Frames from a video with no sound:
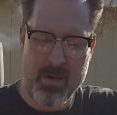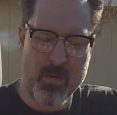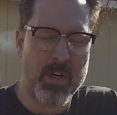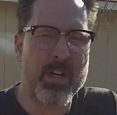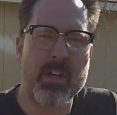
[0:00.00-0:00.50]
I'm
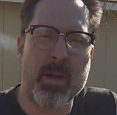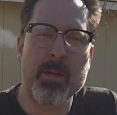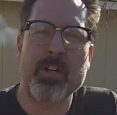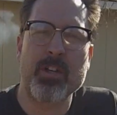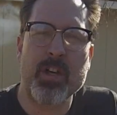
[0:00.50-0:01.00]
gonna
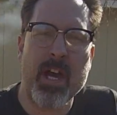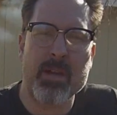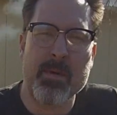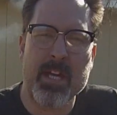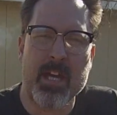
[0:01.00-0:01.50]
show you how to
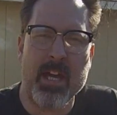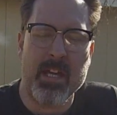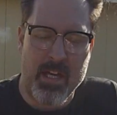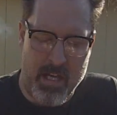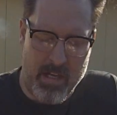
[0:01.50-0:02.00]
make
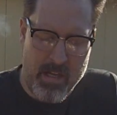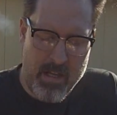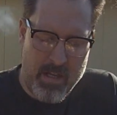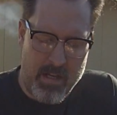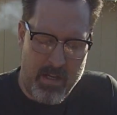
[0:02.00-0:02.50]

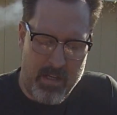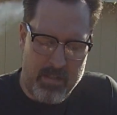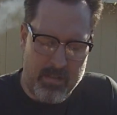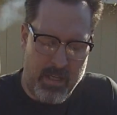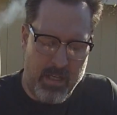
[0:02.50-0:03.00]

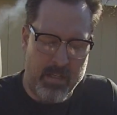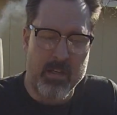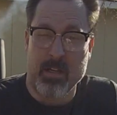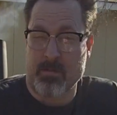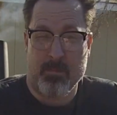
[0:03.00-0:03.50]

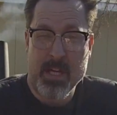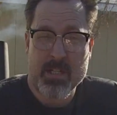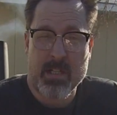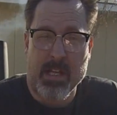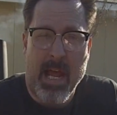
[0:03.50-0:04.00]
it's
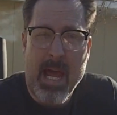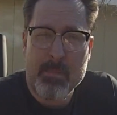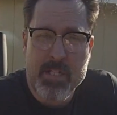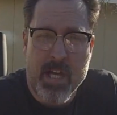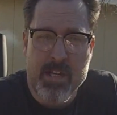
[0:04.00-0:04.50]
basically an
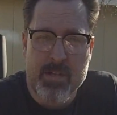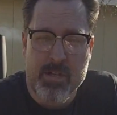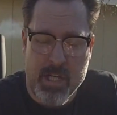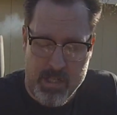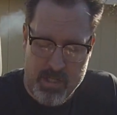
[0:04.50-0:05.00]
appetizer
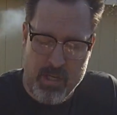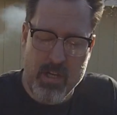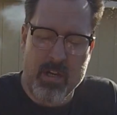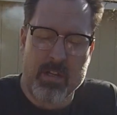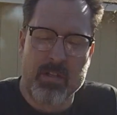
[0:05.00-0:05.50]
dish,
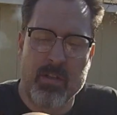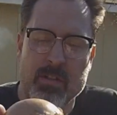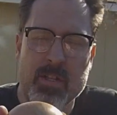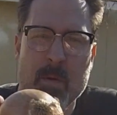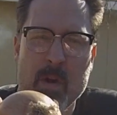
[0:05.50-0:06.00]

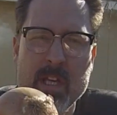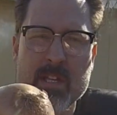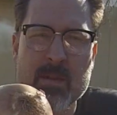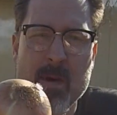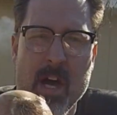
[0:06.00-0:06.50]
smoking
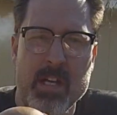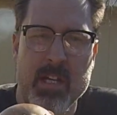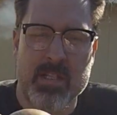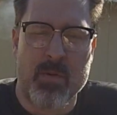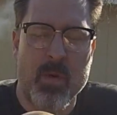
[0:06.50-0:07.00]
some
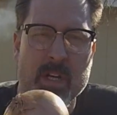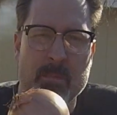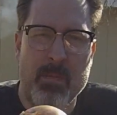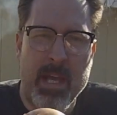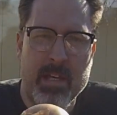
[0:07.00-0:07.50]
onions, and we're gonna
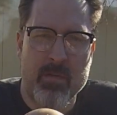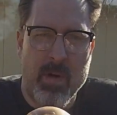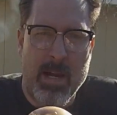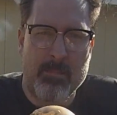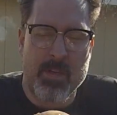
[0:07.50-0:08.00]
bacon
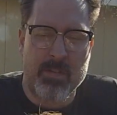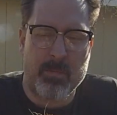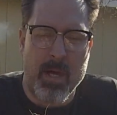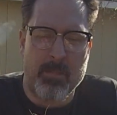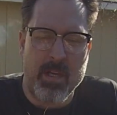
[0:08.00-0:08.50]
wrap this
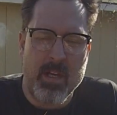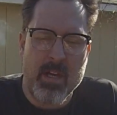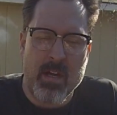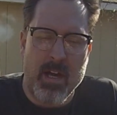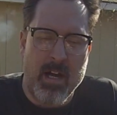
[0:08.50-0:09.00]
puppy
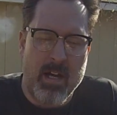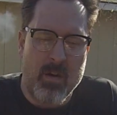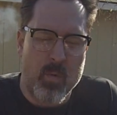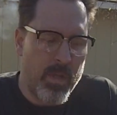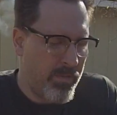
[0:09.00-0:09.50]

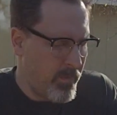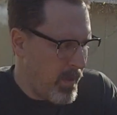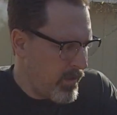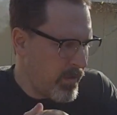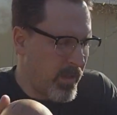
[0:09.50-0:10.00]
with some
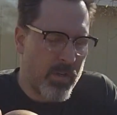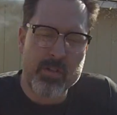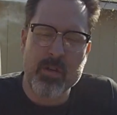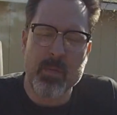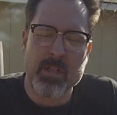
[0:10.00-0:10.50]
other
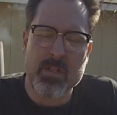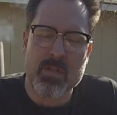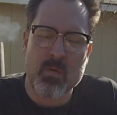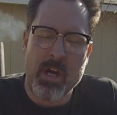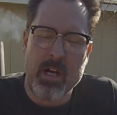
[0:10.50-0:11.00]
accoutrements
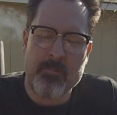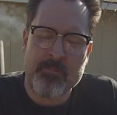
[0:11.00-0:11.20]
as well.